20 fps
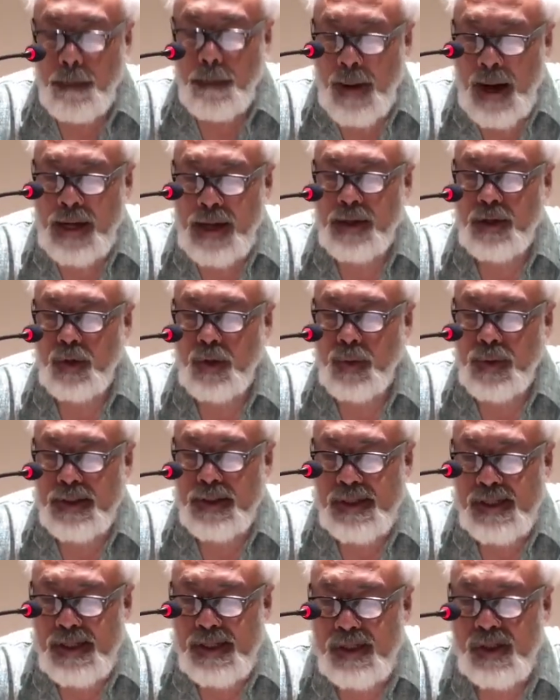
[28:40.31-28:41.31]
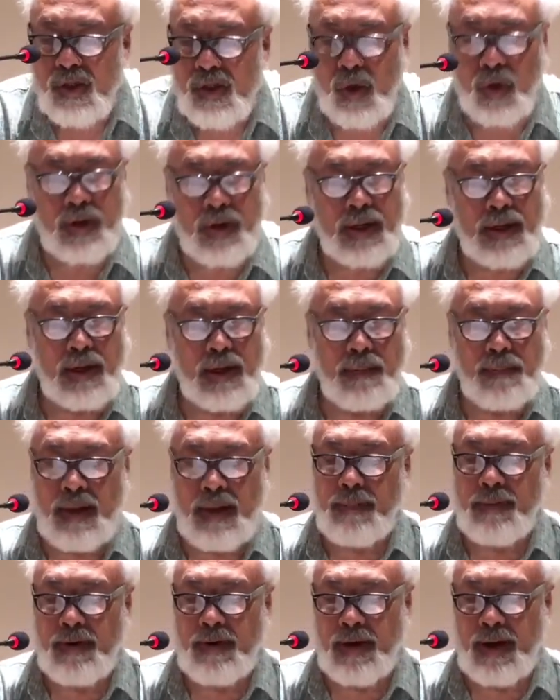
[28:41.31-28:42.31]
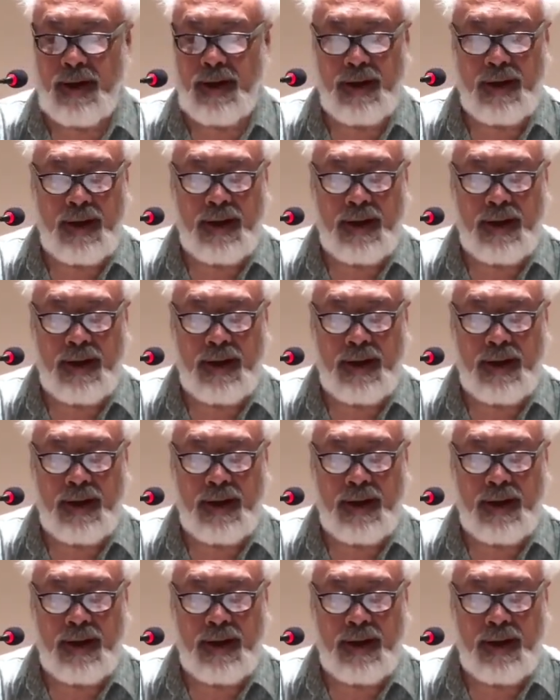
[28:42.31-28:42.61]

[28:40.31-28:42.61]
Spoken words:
but to its historical memory,